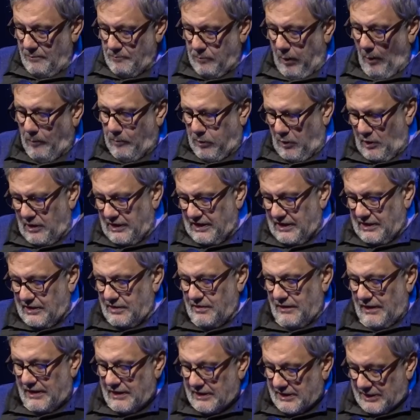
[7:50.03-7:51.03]

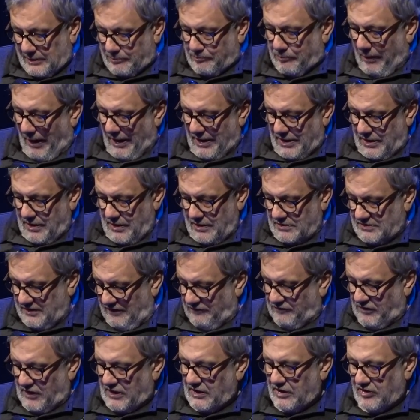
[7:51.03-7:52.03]
Populism is by
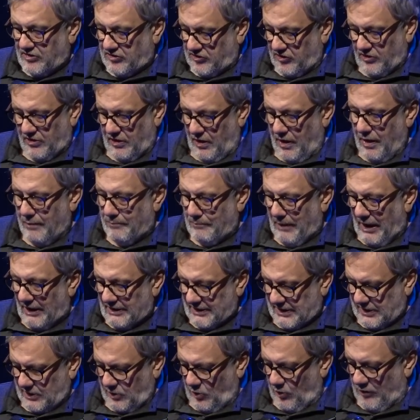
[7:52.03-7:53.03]
definition a
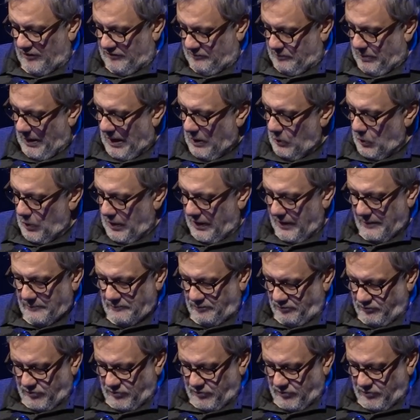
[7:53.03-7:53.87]
mask of power.